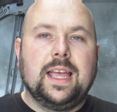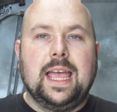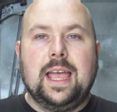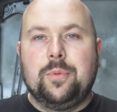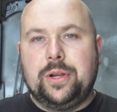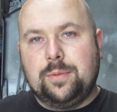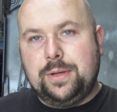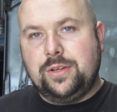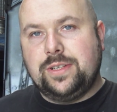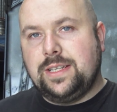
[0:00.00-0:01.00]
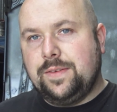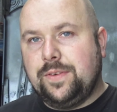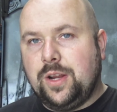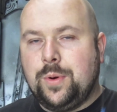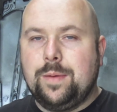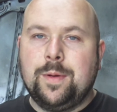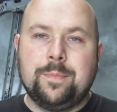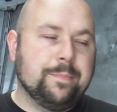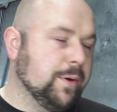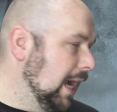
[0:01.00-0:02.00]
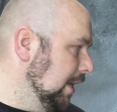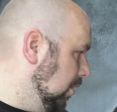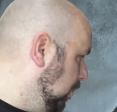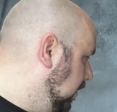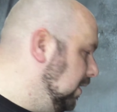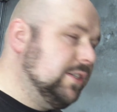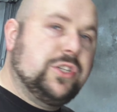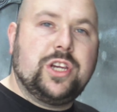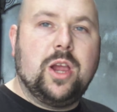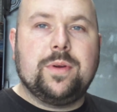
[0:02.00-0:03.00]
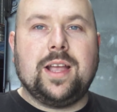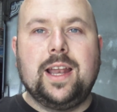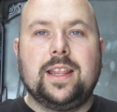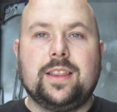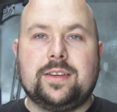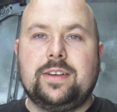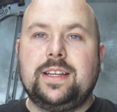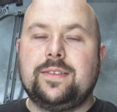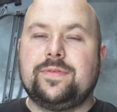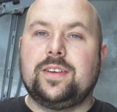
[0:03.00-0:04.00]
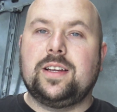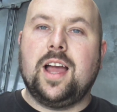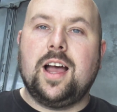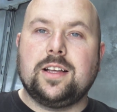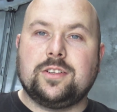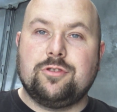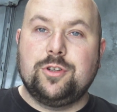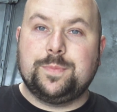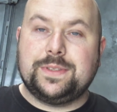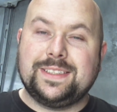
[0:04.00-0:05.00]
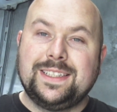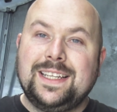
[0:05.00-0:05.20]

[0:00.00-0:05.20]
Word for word: We're going to be using different equipment, but I just wanted to show kind of the three different car groups,